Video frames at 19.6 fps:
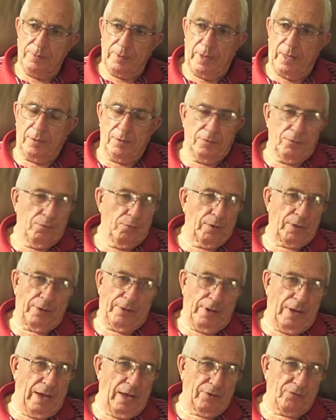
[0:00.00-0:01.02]
I don't know what
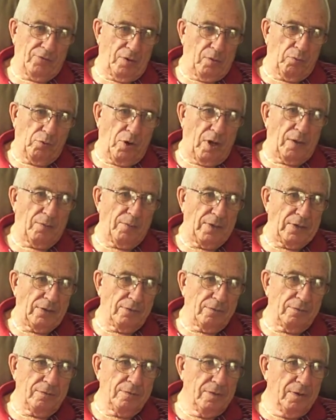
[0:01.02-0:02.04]
actually brought me
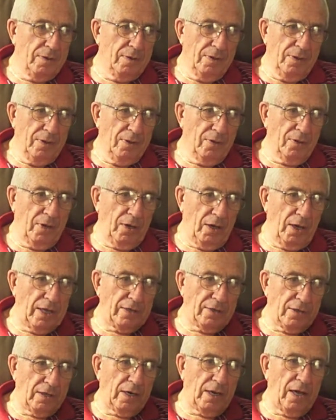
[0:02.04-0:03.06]
to the
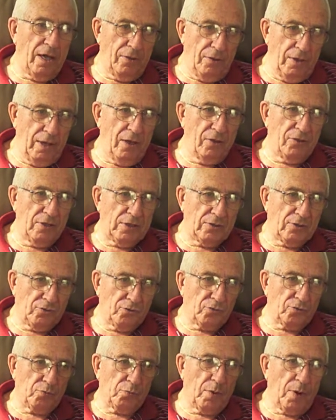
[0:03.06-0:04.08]
light that I think this
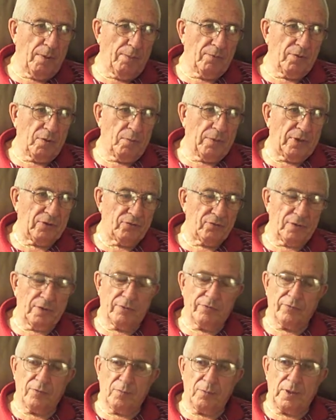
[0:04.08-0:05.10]
is probably the best thing
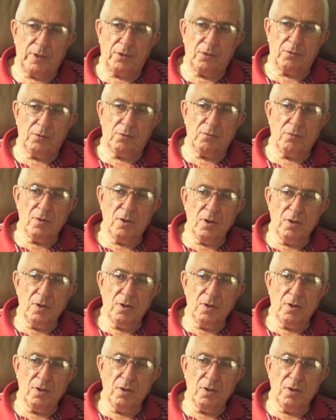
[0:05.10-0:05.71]
for me to do.